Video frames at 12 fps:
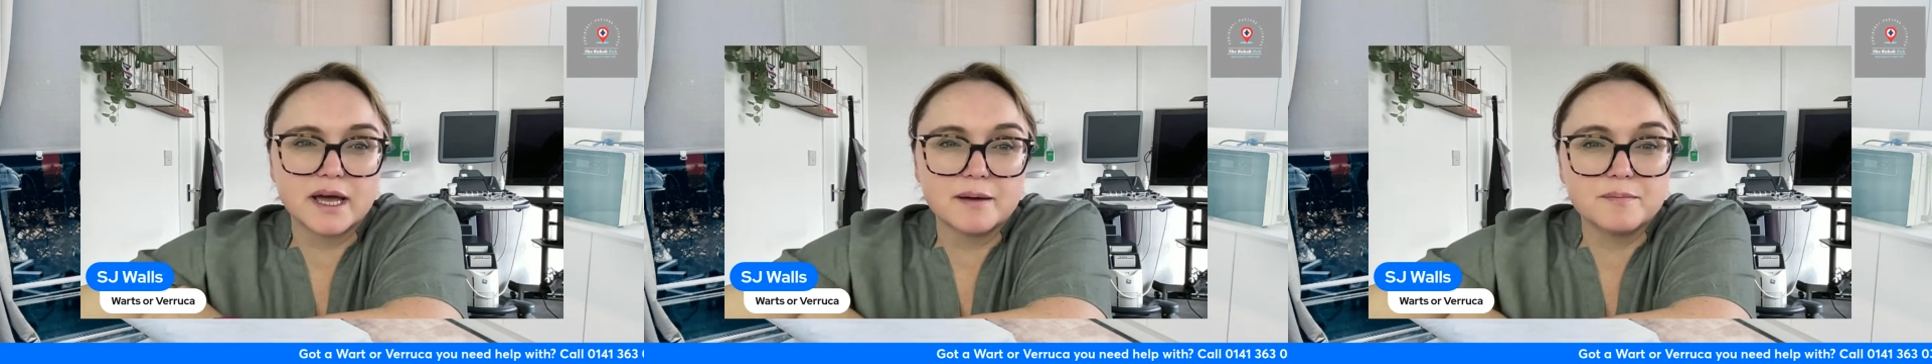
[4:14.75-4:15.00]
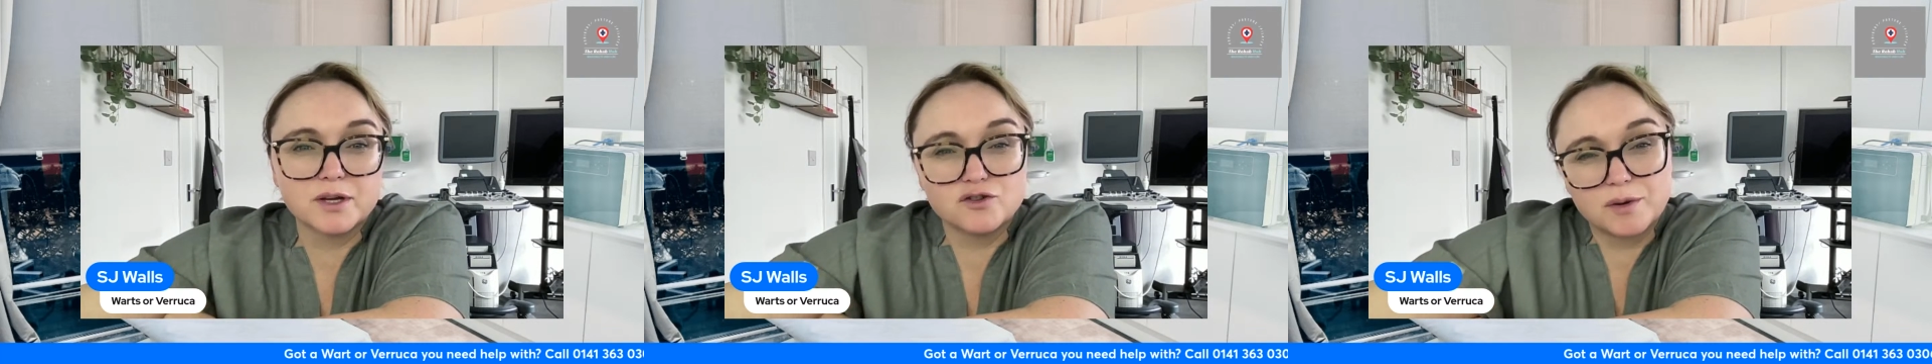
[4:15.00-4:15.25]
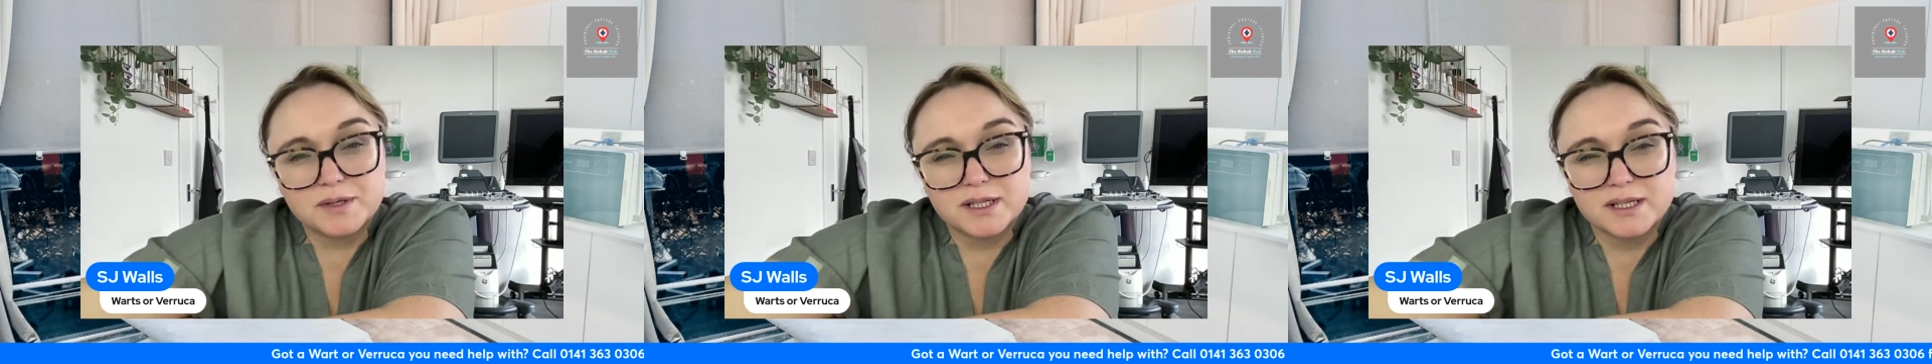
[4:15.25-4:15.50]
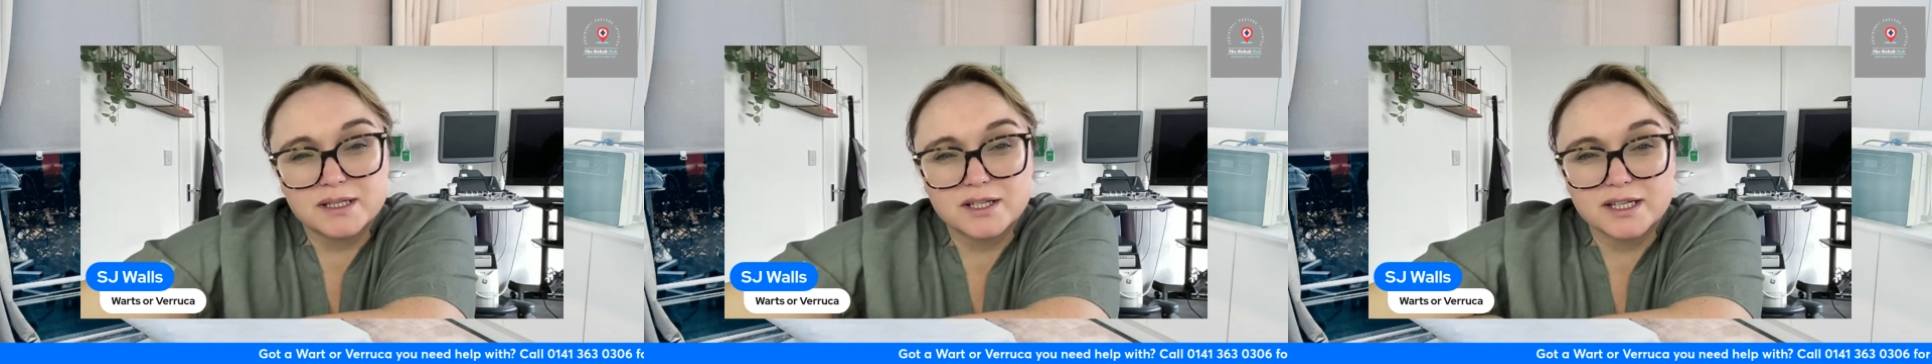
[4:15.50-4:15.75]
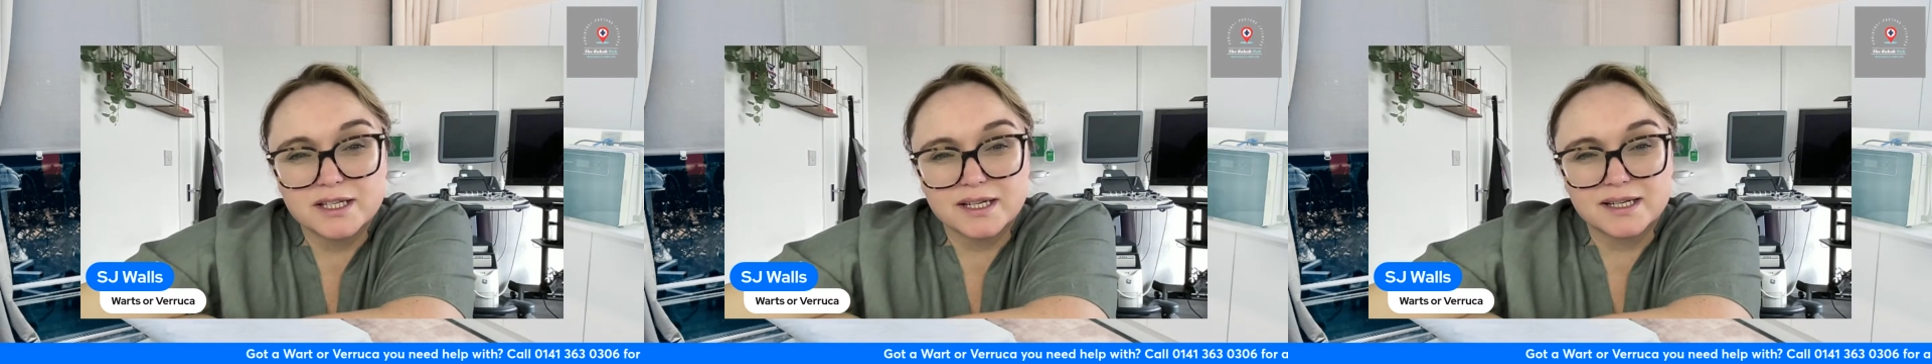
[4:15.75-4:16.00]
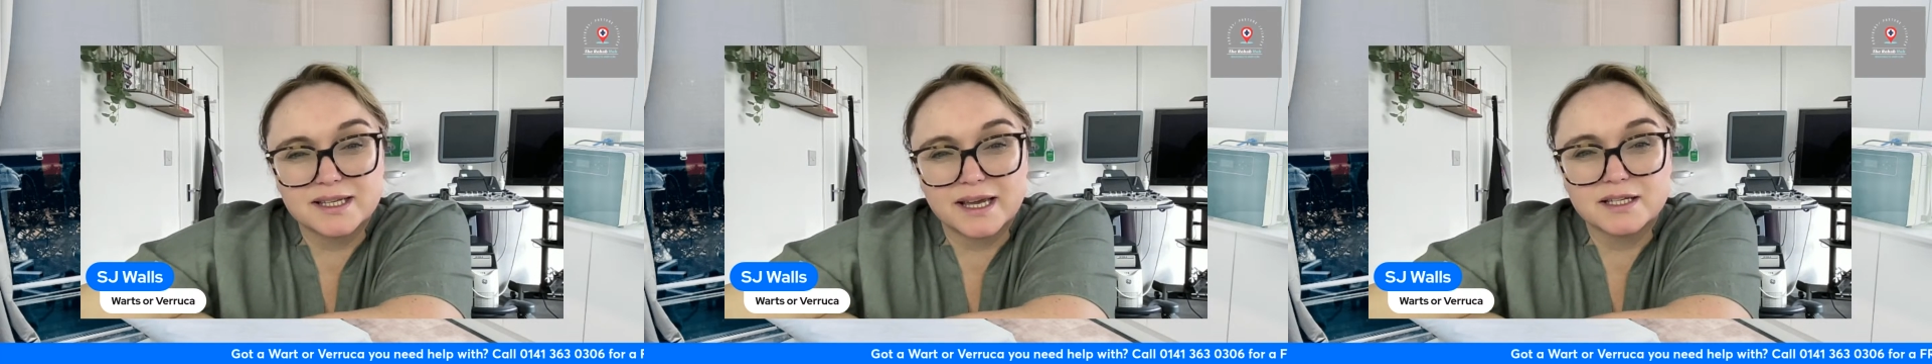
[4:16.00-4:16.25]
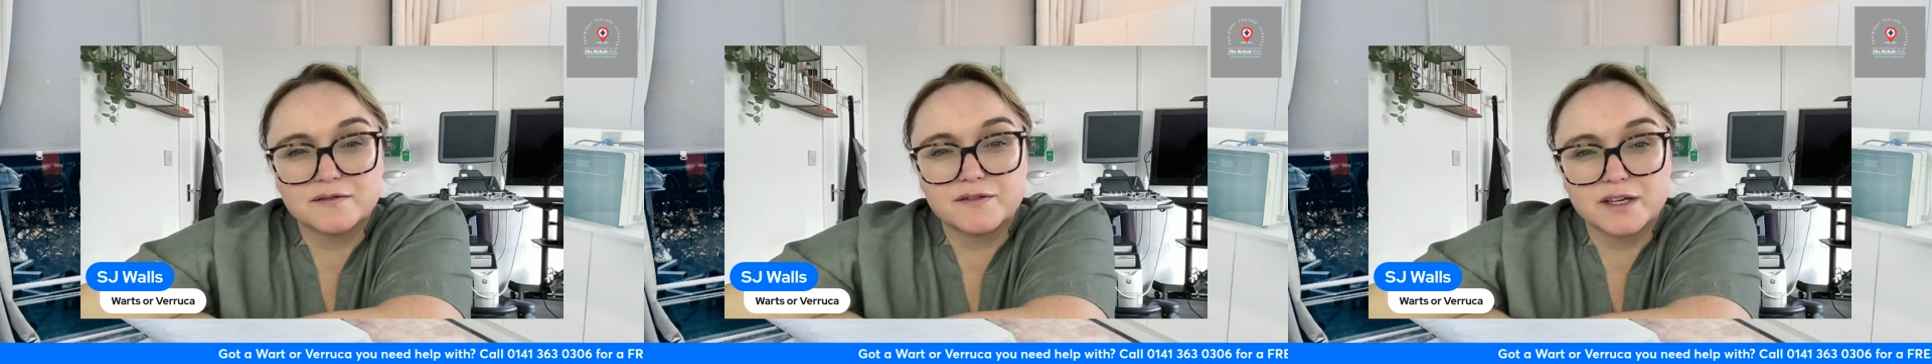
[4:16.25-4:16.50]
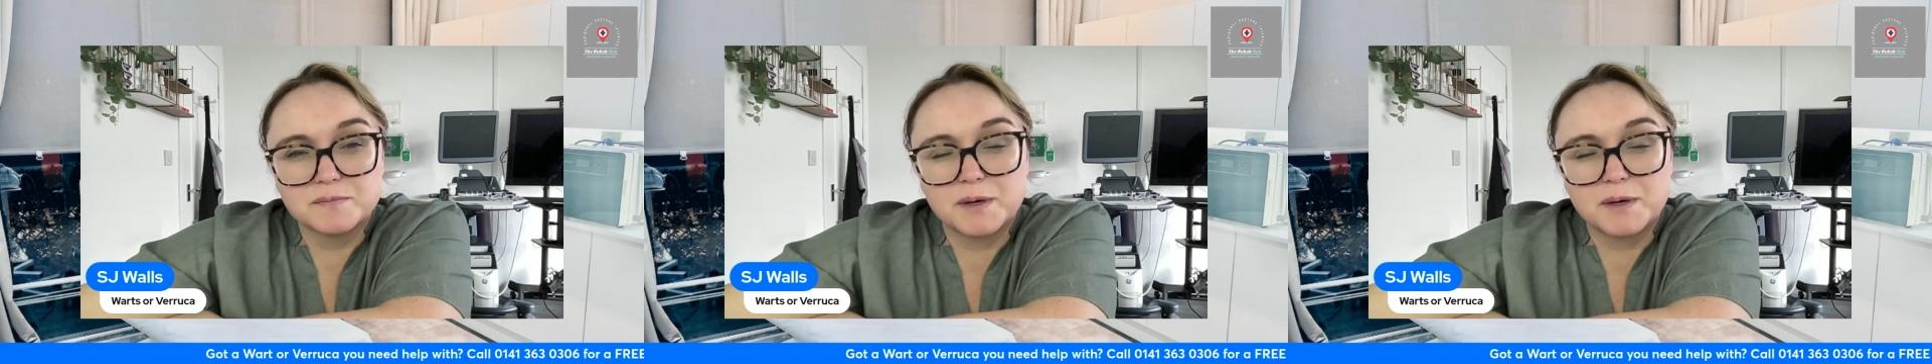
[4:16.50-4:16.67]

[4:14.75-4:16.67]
contributed to the success of this